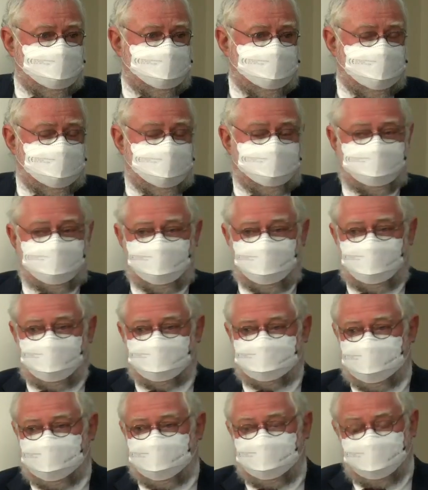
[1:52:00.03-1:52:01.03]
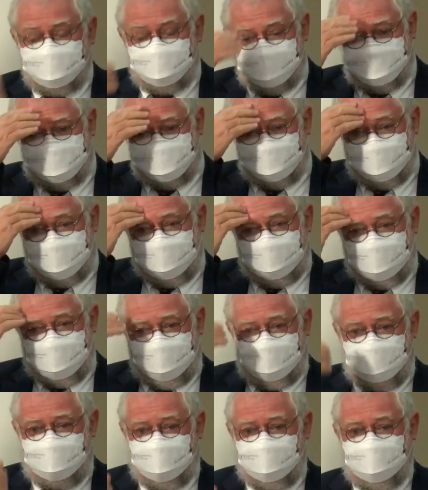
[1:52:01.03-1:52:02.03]
are producing
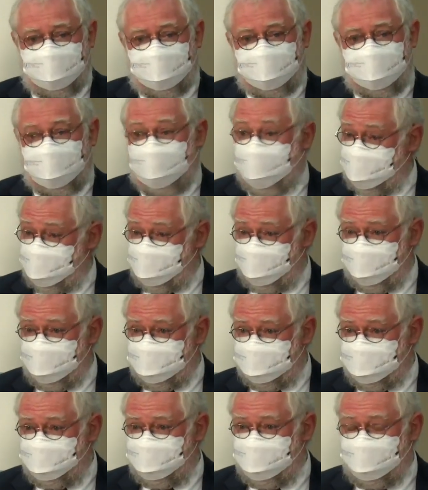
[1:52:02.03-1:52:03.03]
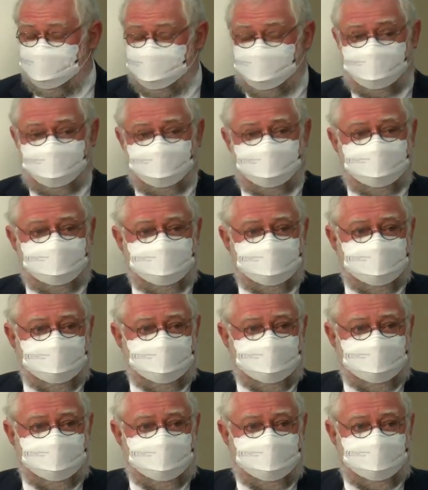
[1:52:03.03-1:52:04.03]
high quality beef.
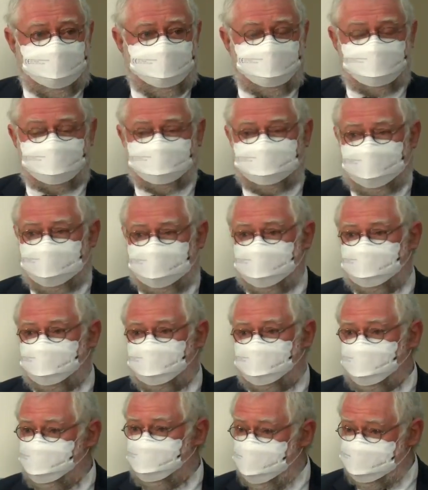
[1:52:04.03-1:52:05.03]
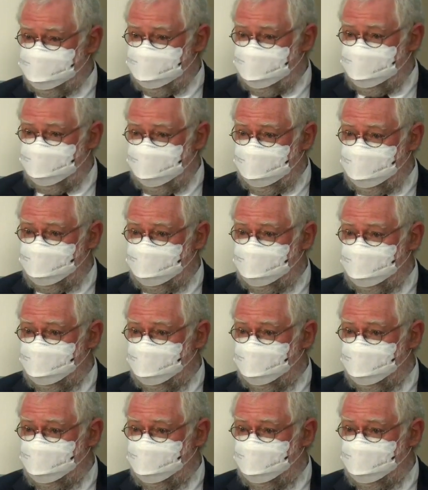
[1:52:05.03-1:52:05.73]
If you sell it domestically